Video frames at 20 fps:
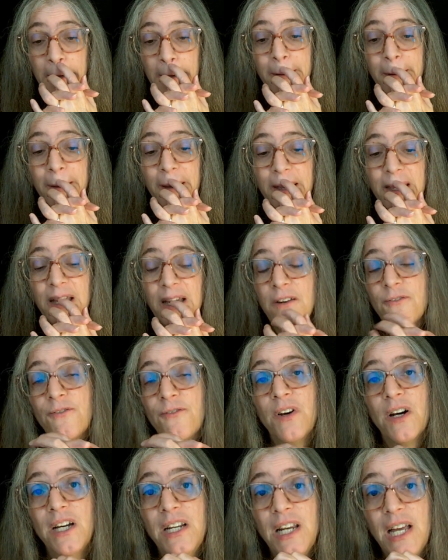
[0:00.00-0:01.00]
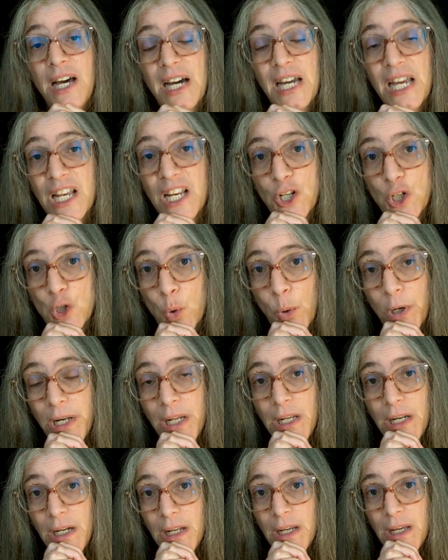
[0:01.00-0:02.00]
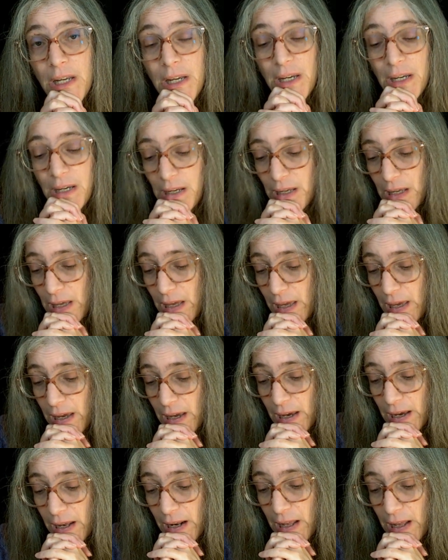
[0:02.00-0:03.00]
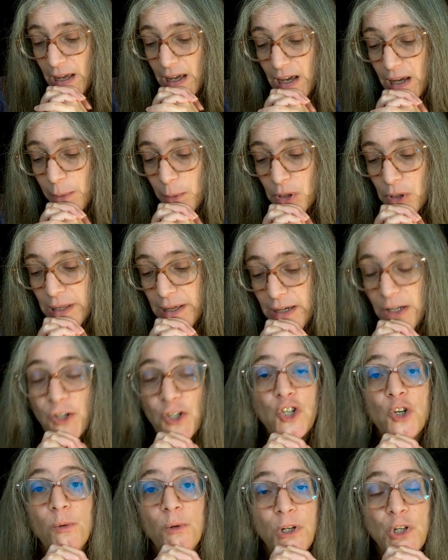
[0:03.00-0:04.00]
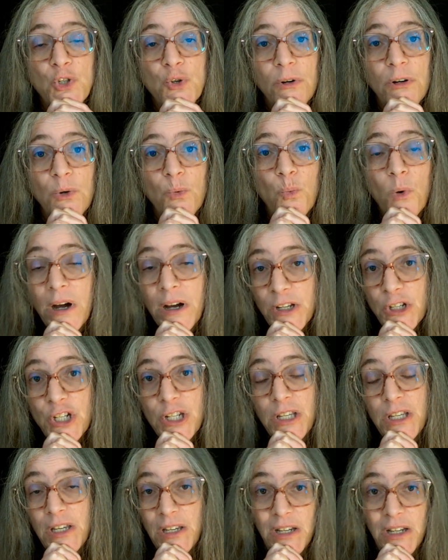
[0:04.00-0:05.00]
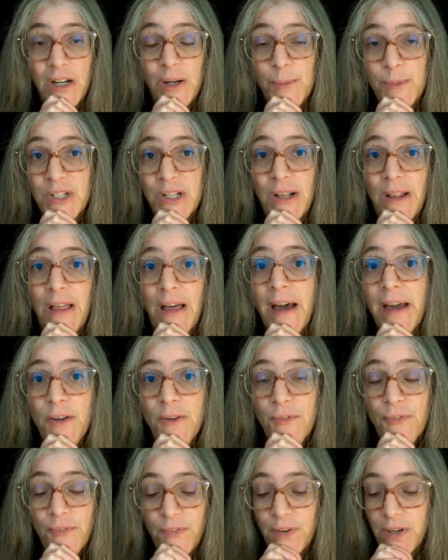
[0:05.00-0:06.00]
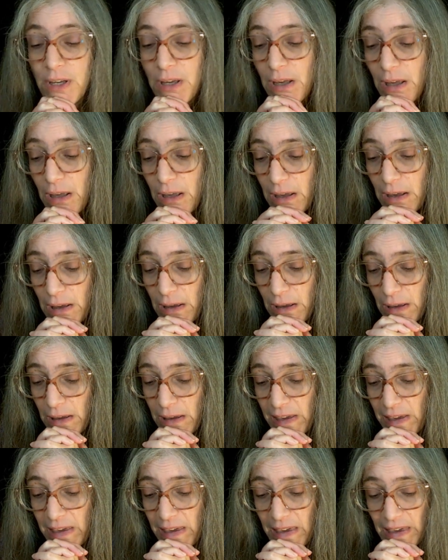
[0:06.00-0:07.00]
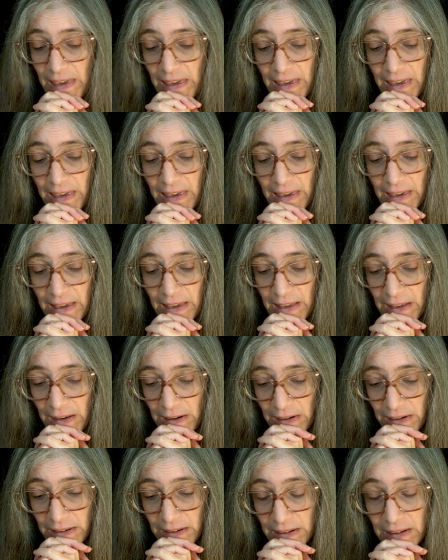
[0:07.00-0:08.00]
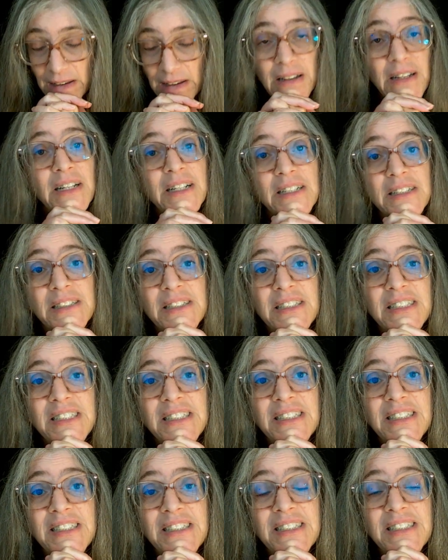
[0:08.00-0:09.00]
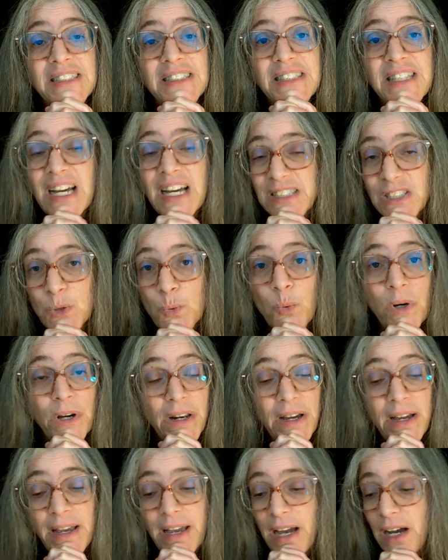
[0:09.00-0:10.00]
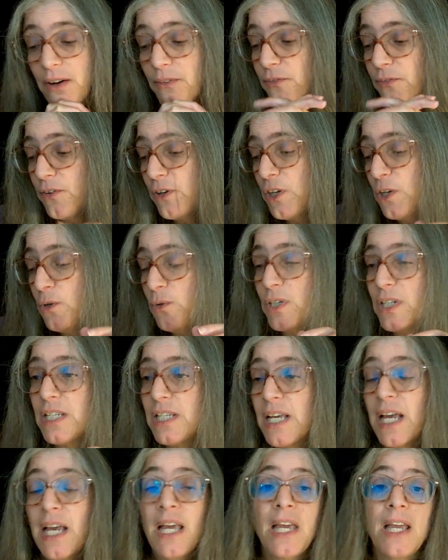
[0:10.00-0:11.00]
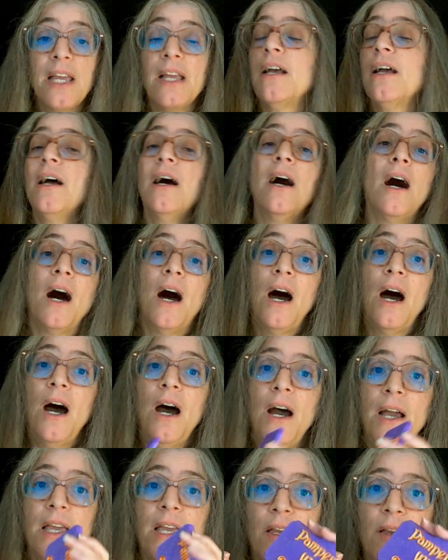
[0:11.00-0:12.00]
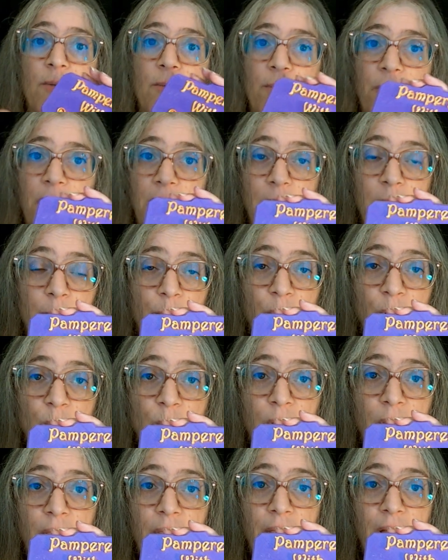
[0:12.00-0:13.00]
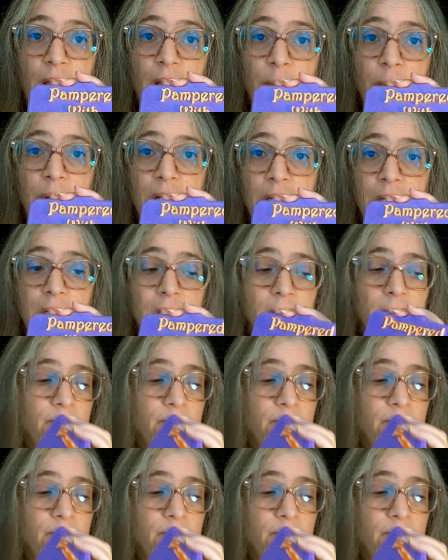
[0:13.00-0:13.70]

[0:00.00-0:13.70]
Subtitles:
I had fun. I enjoyed it. And I'm glad you enjoyed watching it come to life. And that's what I have for you today. I am pampered with diamonds.